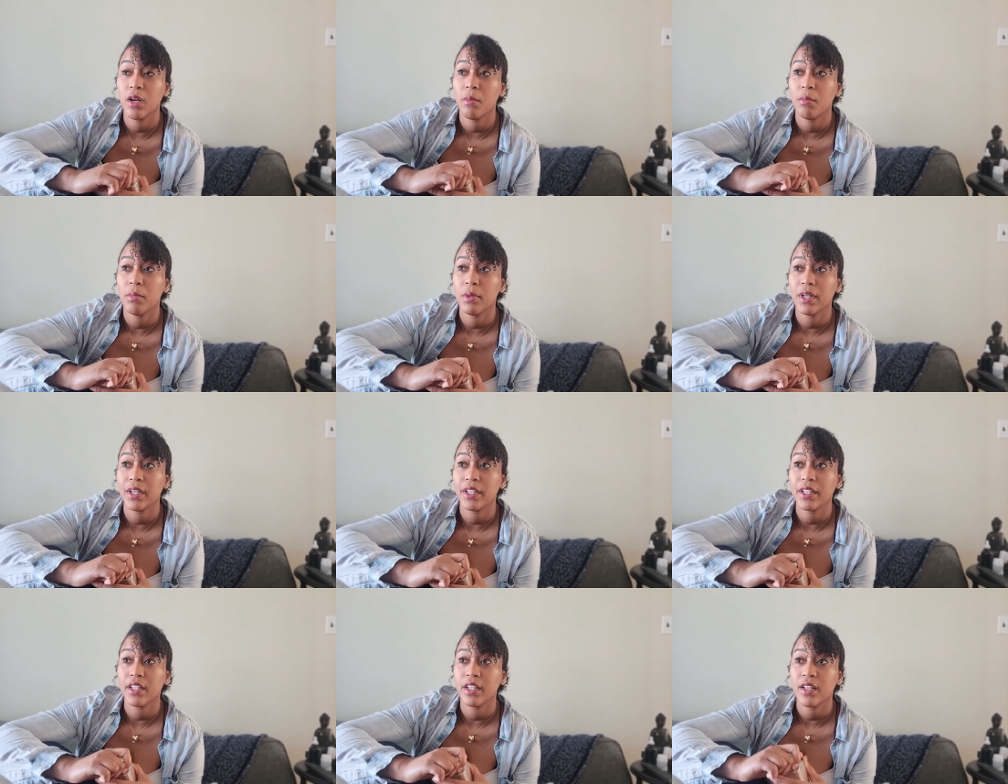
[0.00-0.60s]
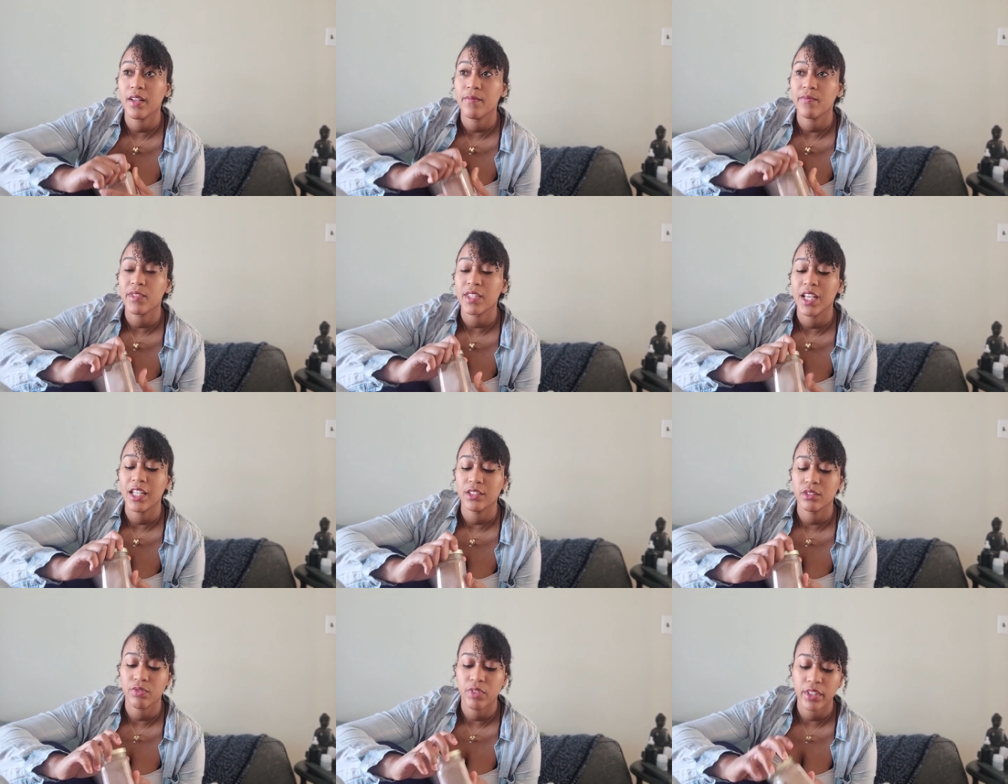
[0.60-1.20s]
But
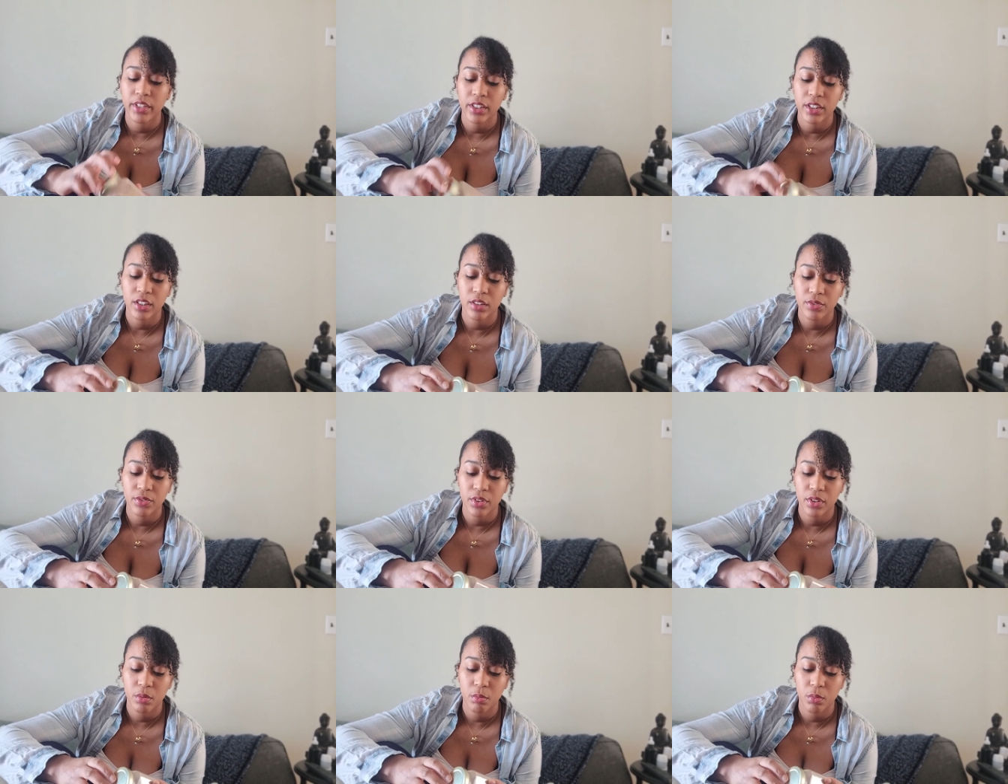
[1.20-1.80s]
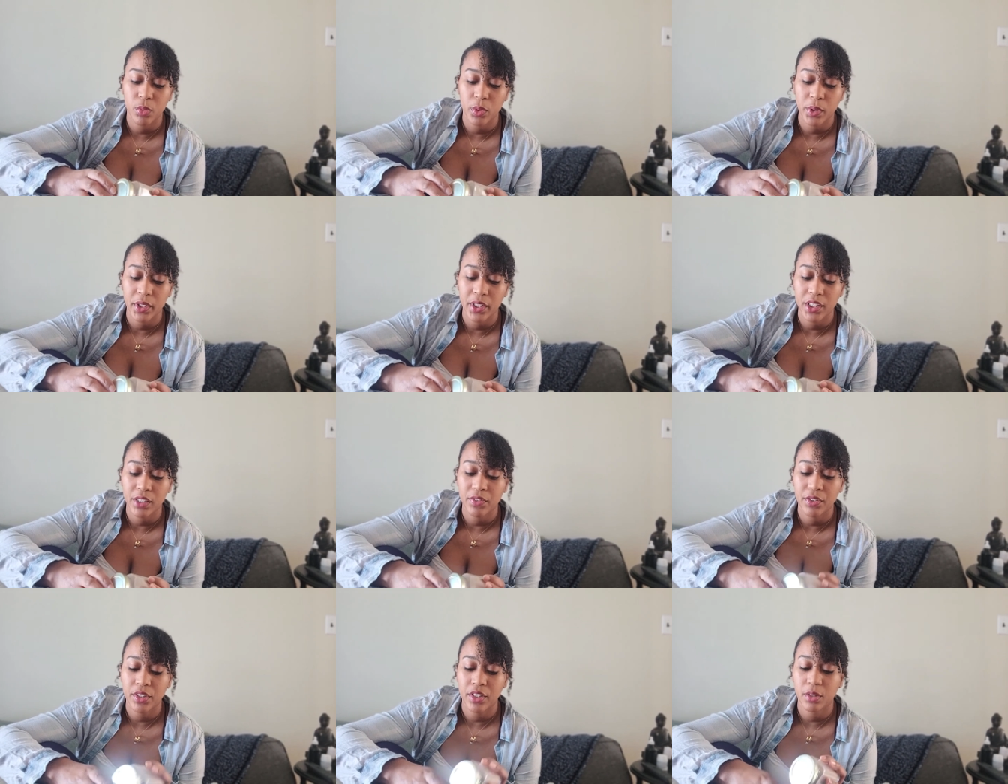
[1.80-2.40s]
it's very good for the morning
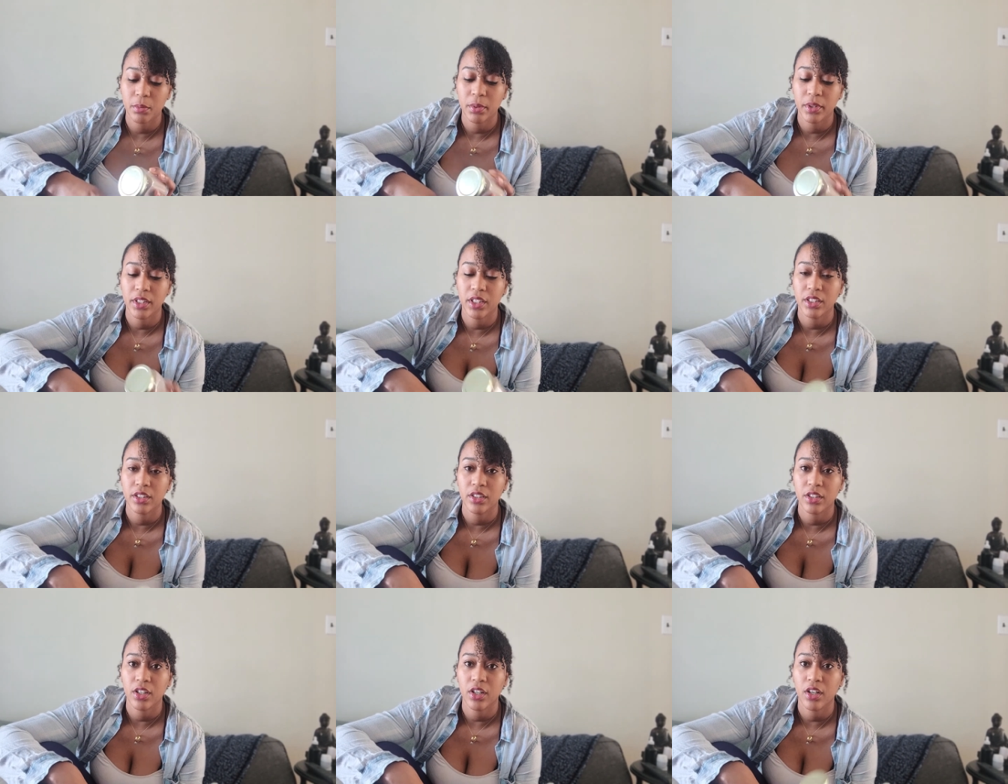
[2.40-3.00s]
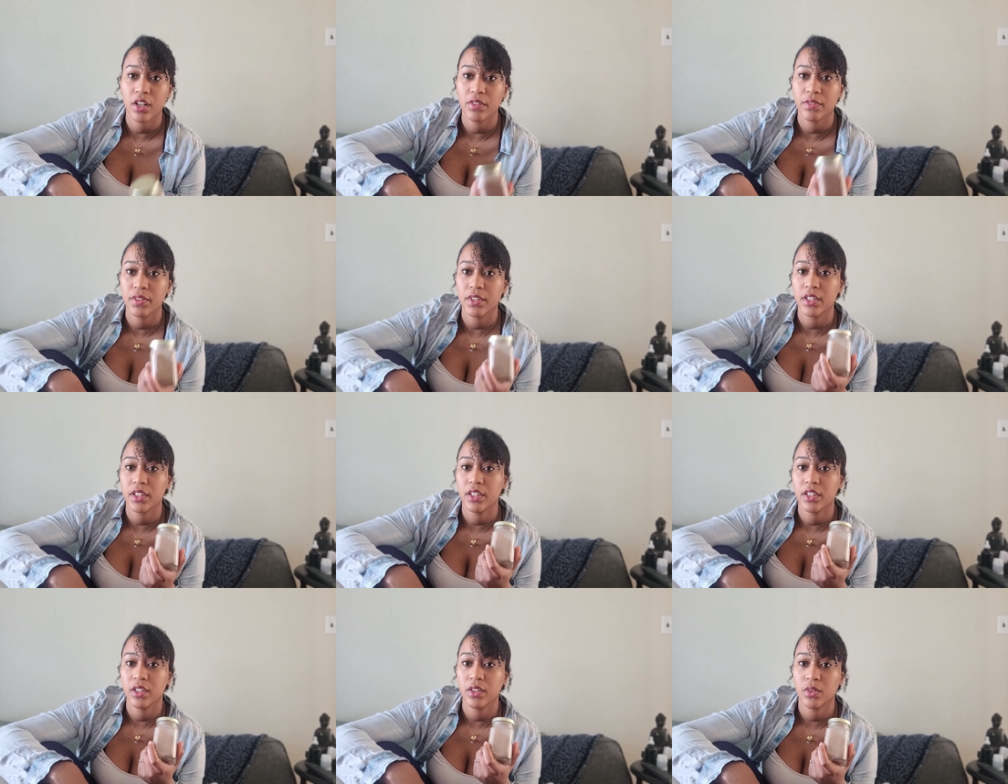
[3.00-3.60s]
if you're going to put it in your
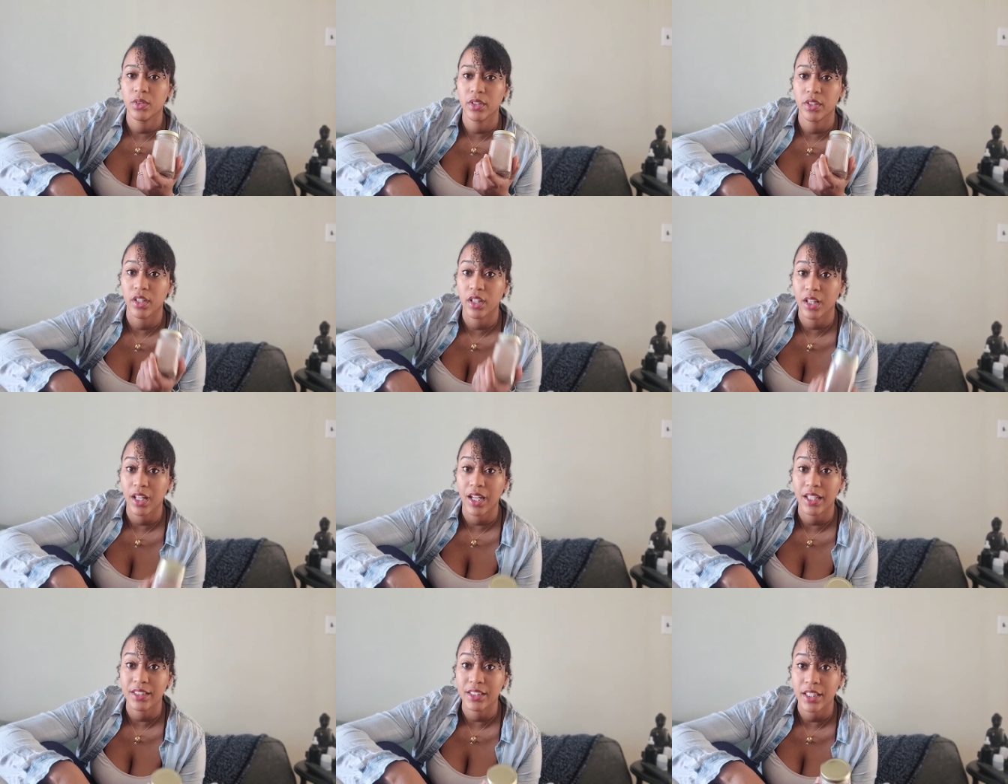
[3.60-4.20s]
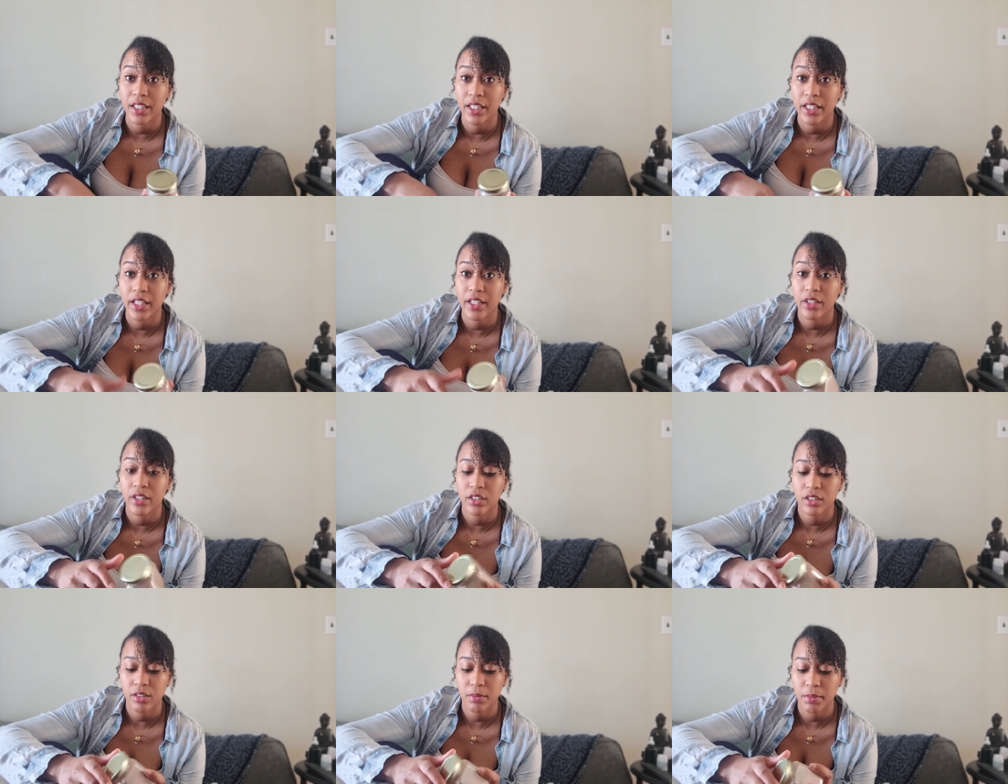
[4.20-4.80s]
coffee or a latte
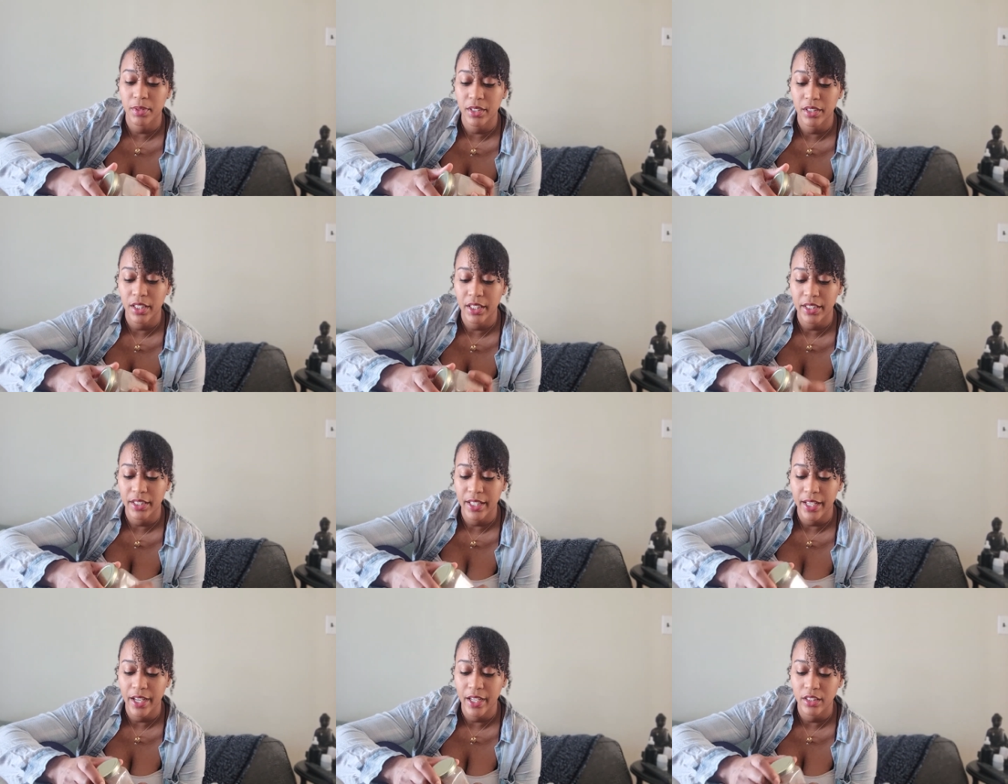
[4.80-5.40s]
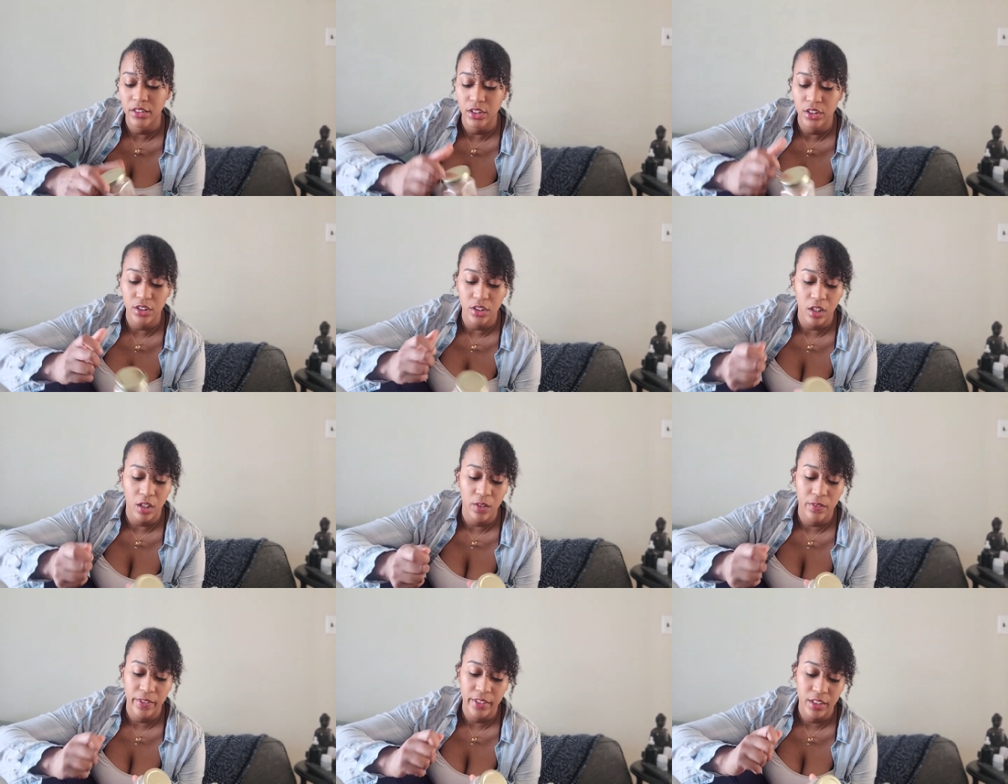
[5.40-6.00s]
or something like that, just
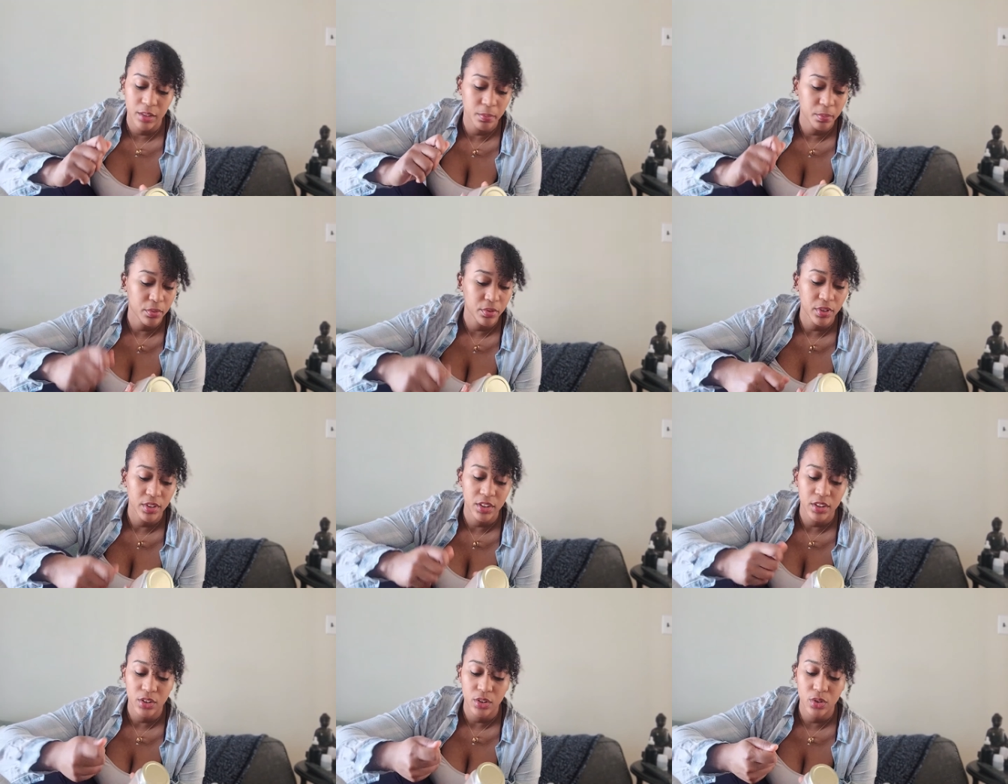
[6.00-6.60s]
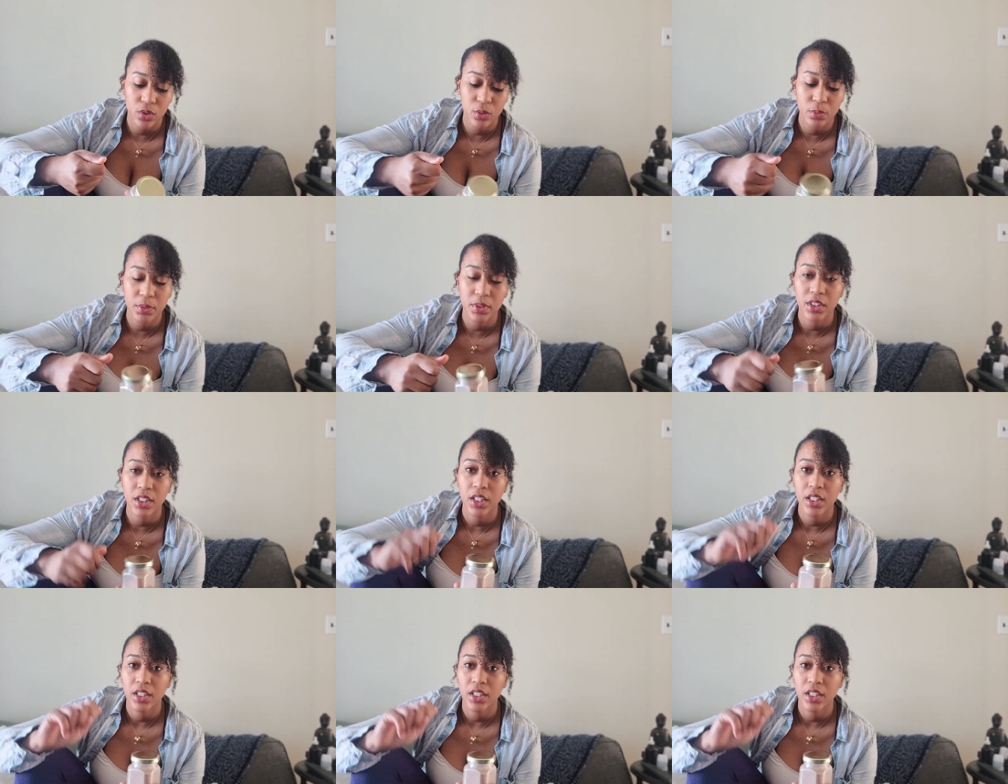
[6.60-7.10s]
already pre-scooped.